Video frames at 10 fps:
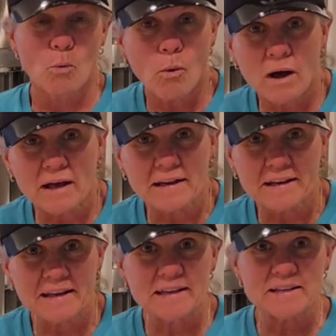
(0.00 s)

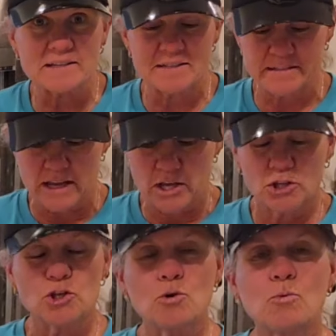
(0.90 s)
One is
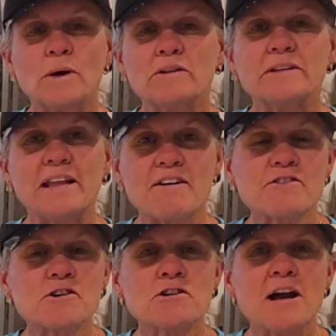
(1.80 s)
you will
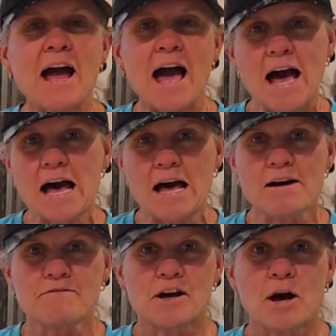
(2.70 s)
never
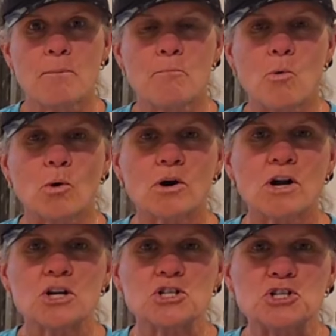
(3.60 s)
have a
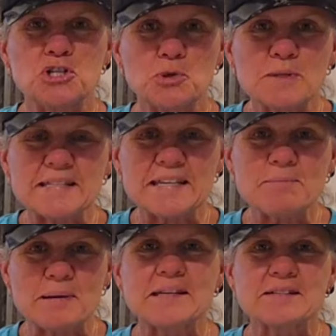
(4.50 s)
more
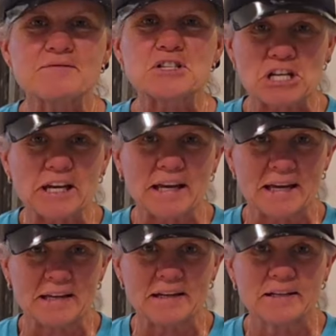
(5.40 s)
juicy piece of
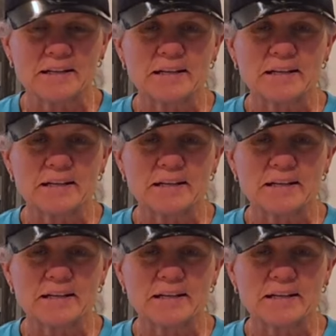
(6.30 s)
chicken